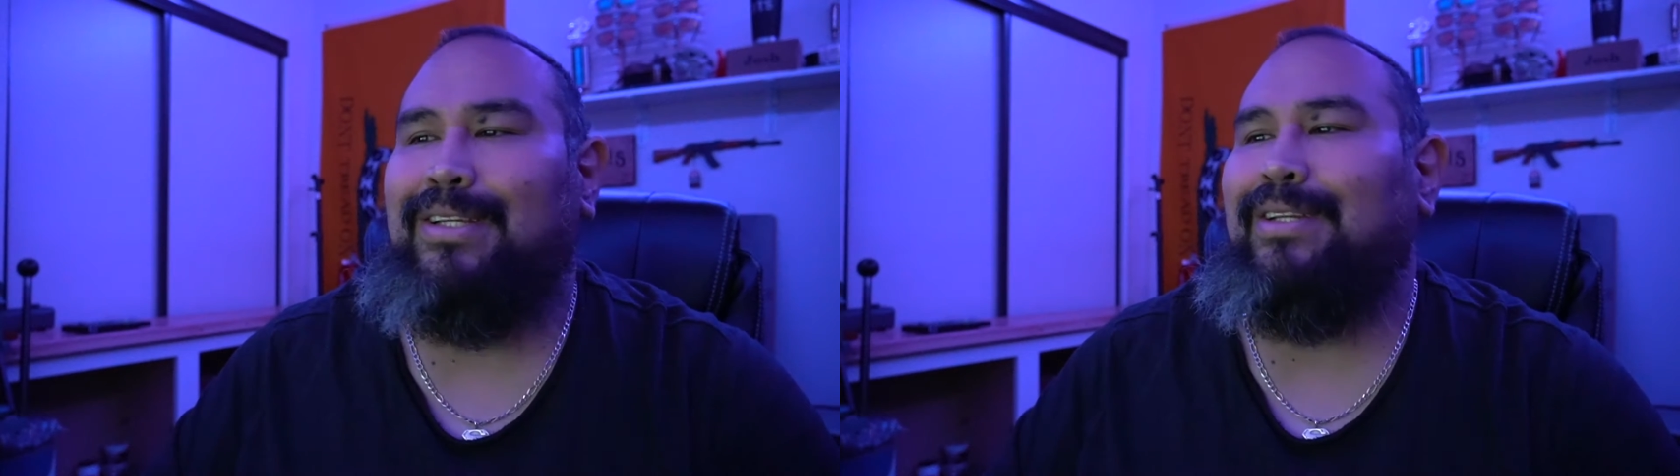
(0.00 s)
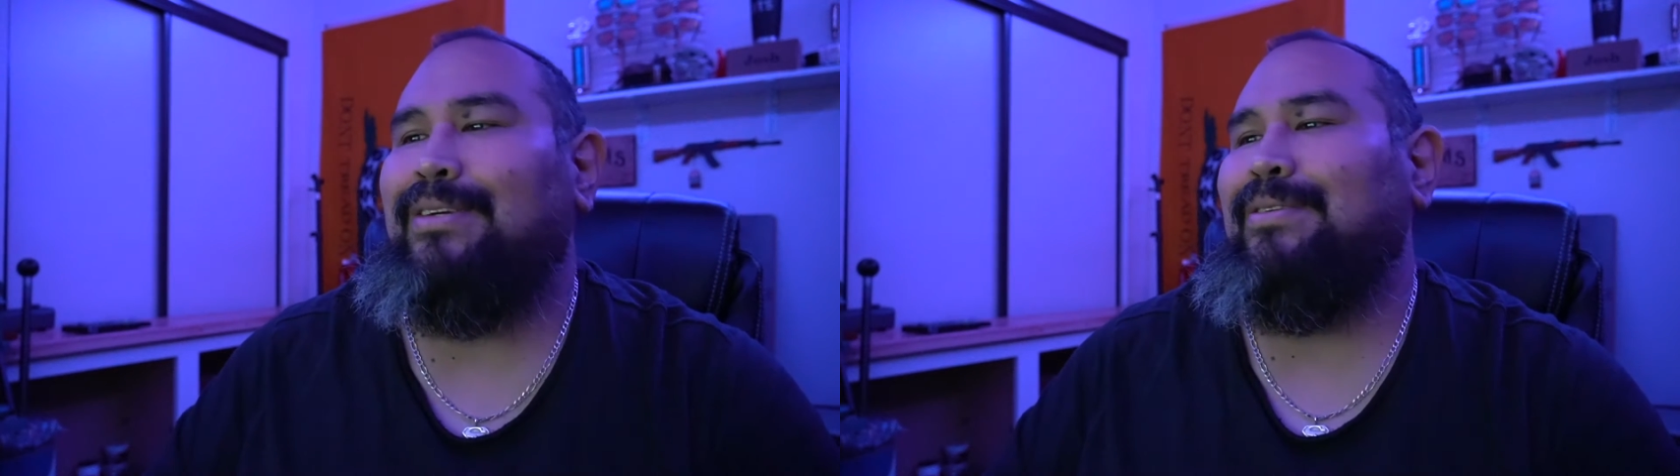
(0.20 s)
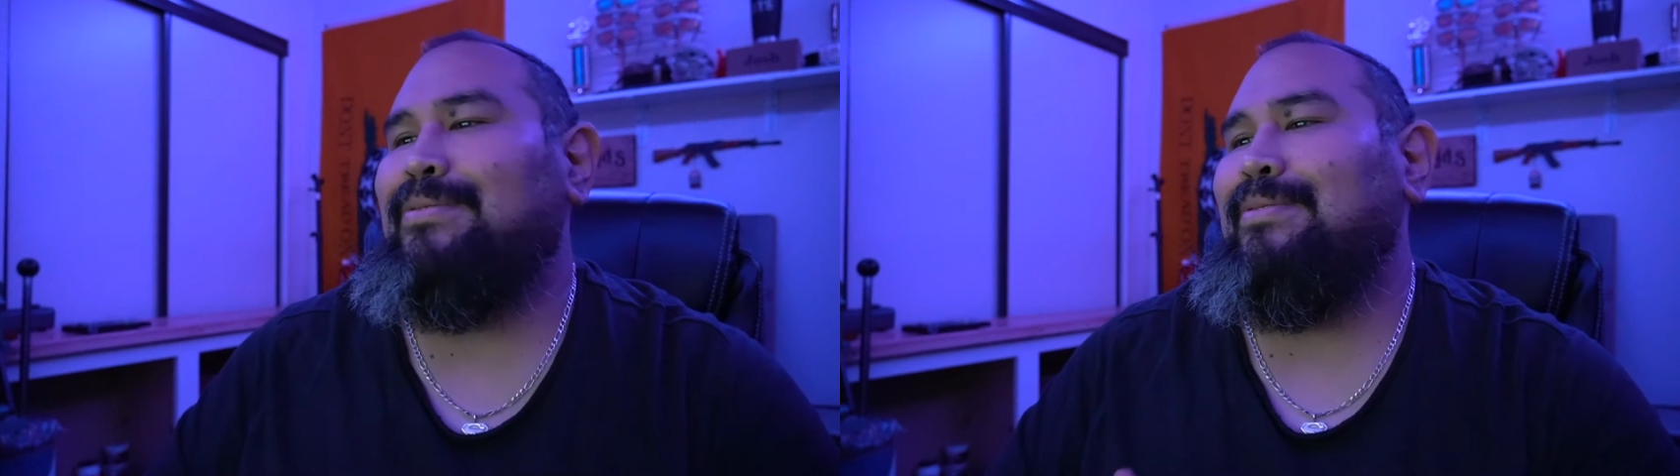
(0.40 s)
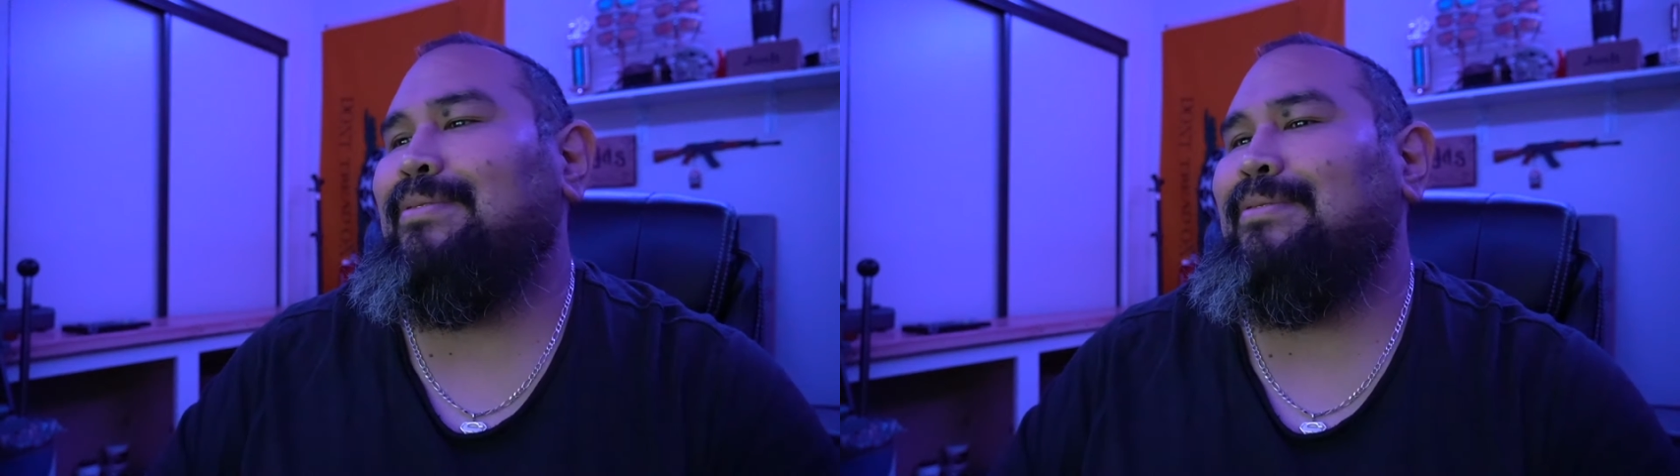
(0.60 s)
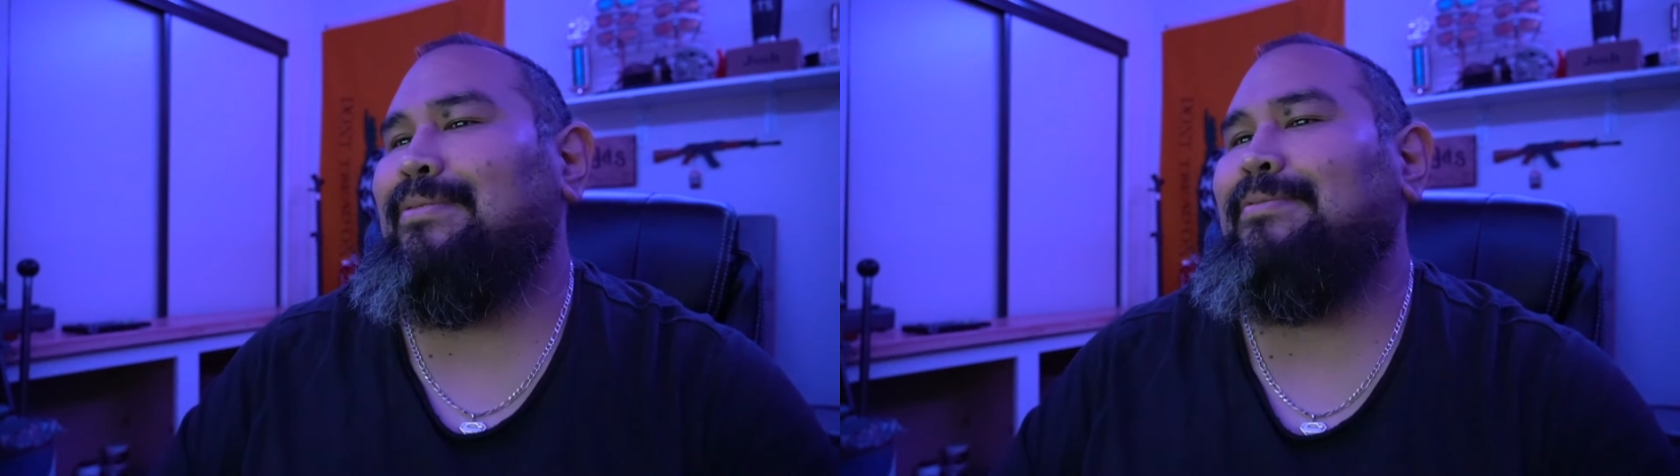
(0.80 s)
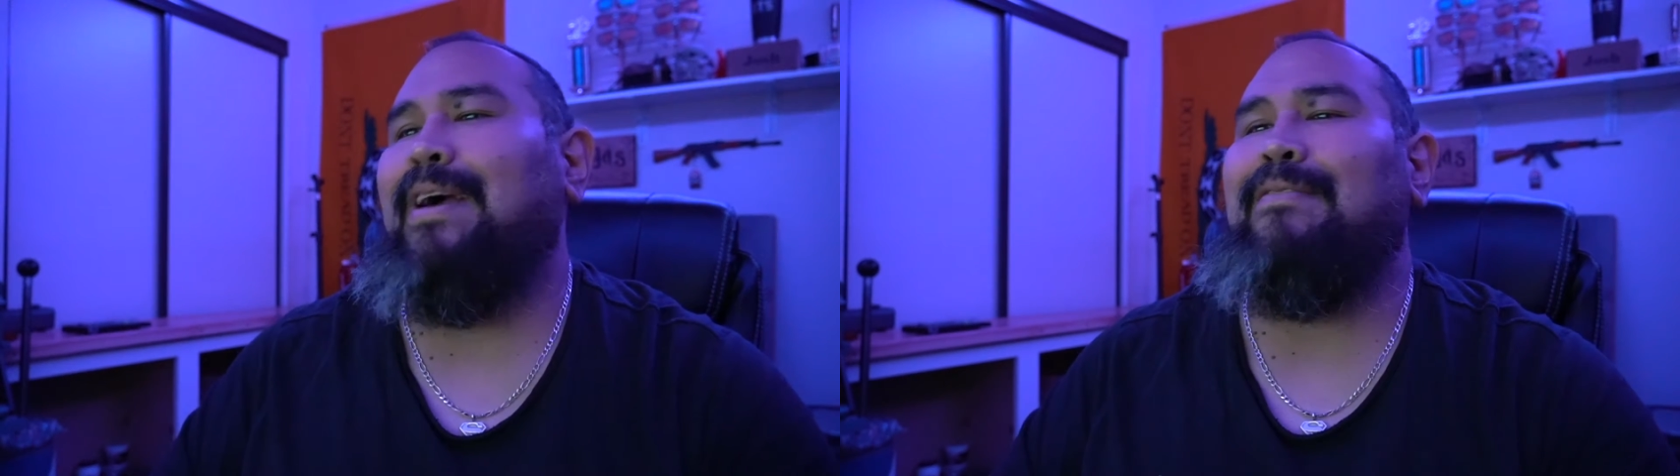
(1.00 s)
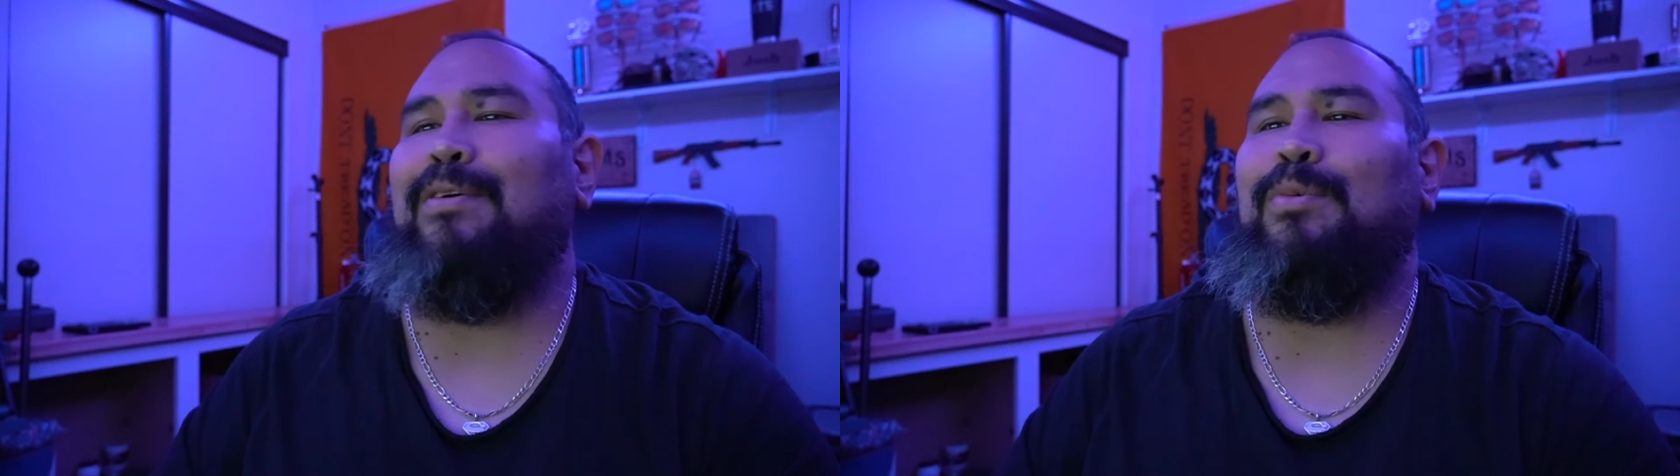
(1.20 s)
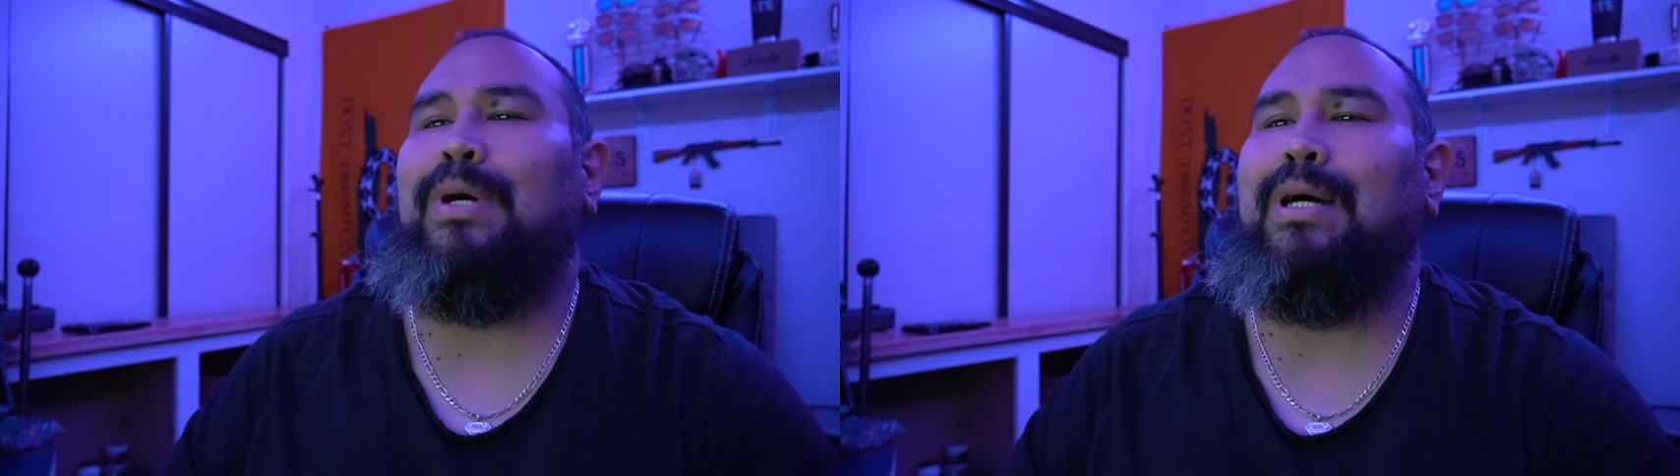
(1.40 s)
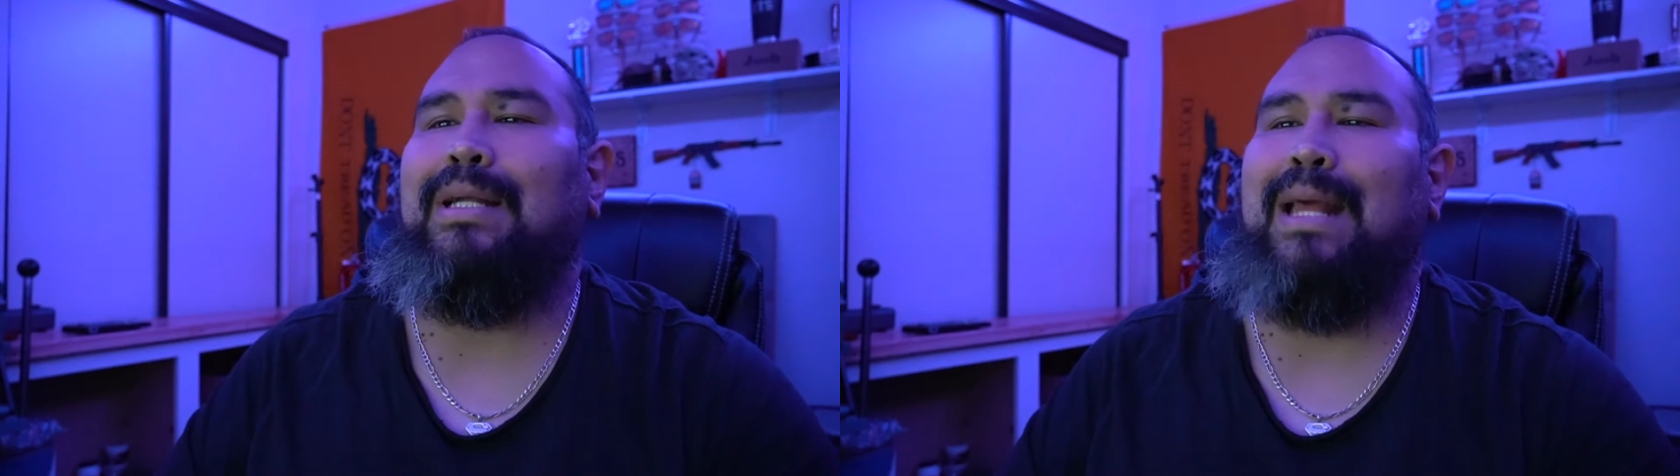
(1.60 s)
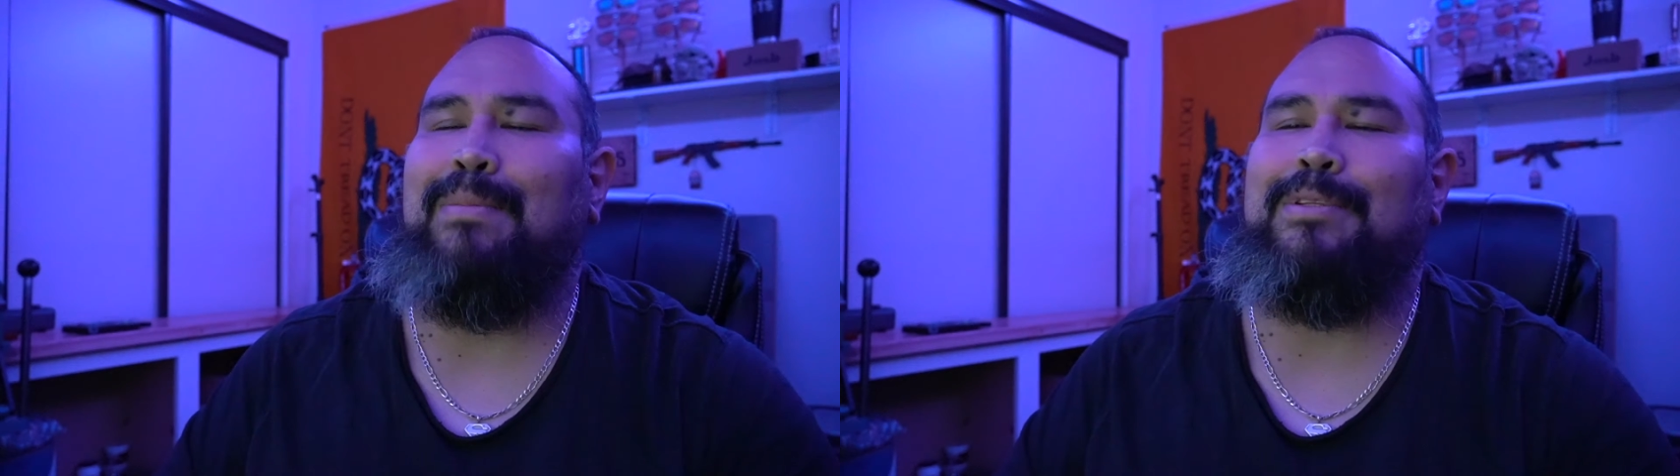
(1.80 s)

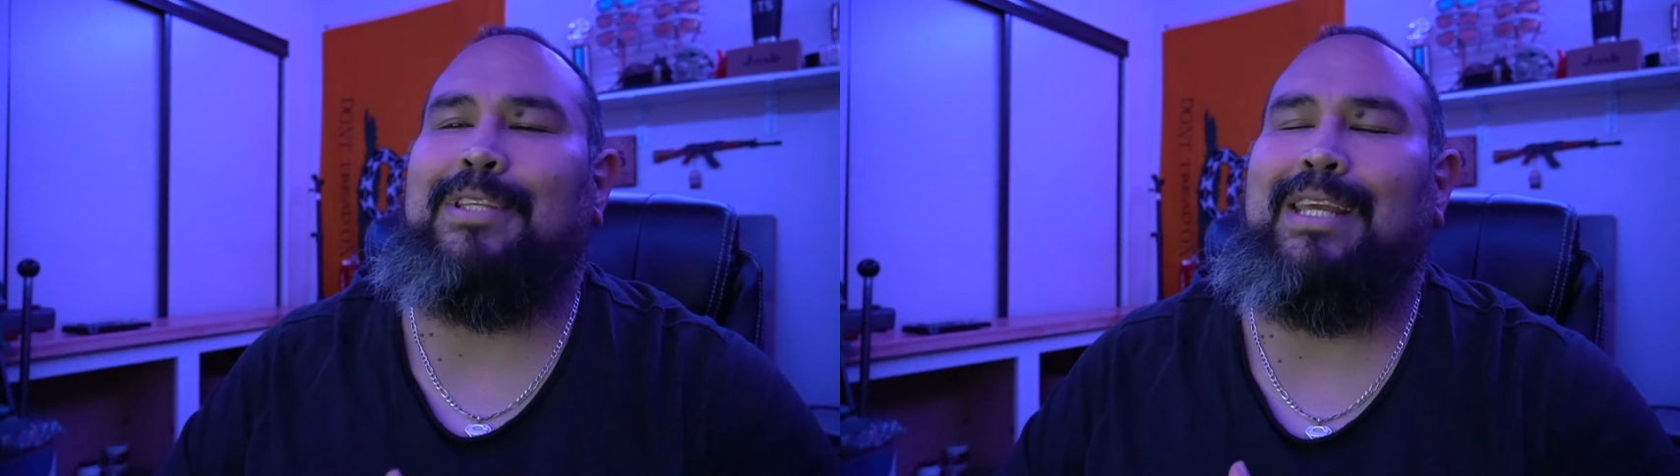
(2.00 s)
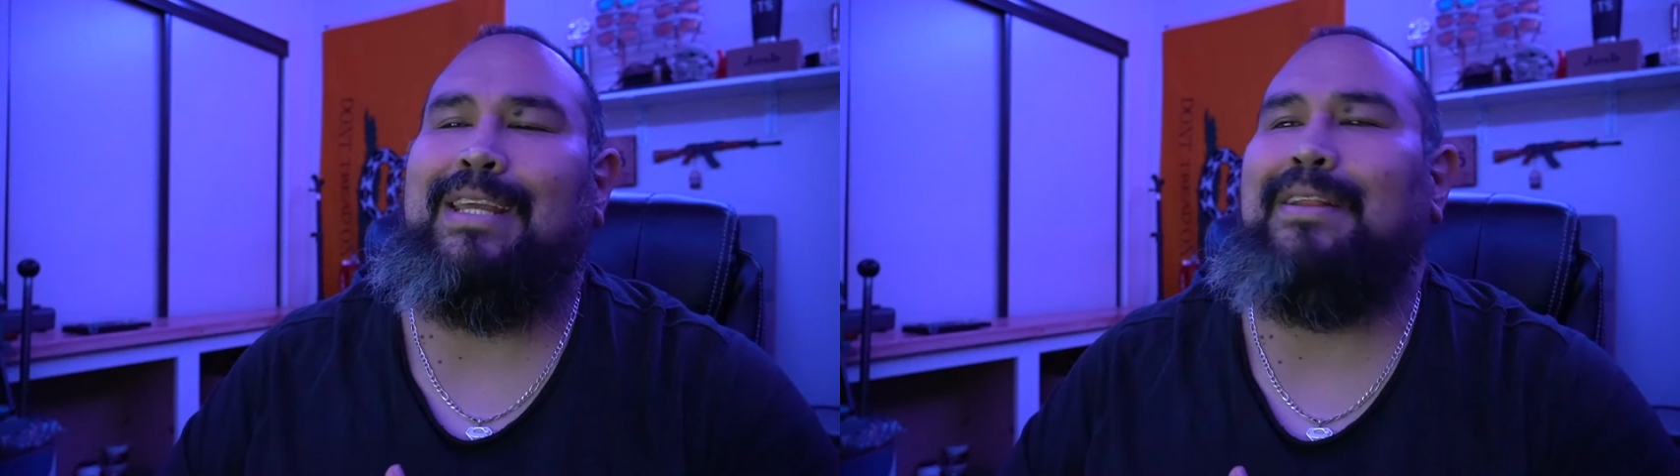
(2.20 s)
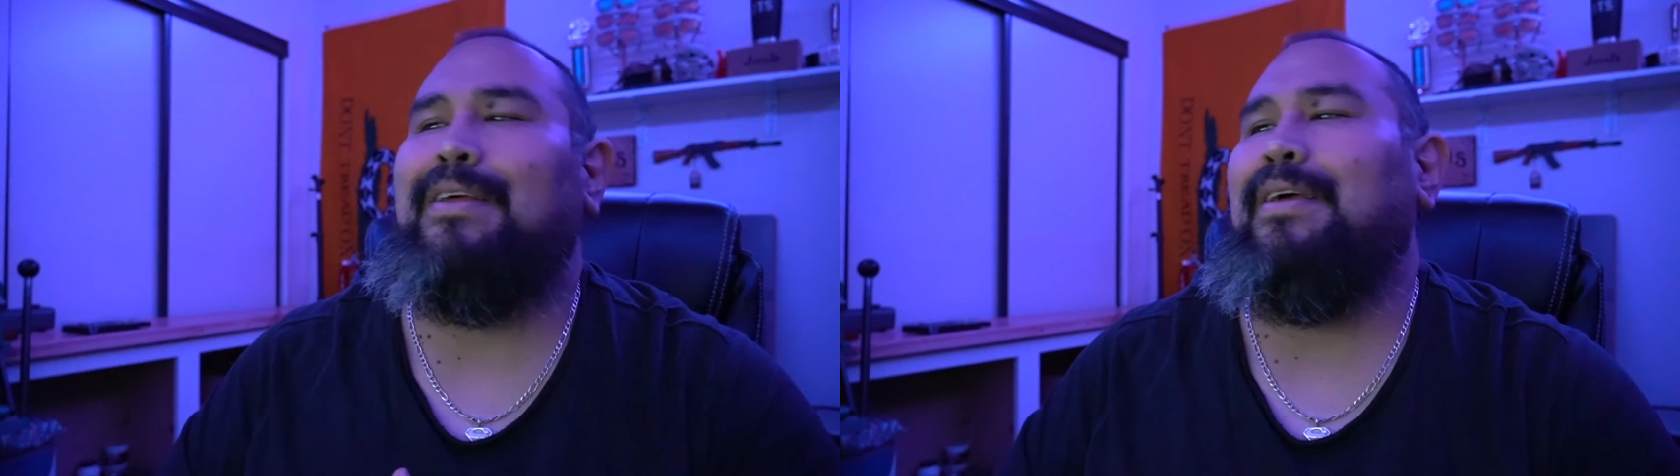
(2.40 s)
5:01, Apple's late.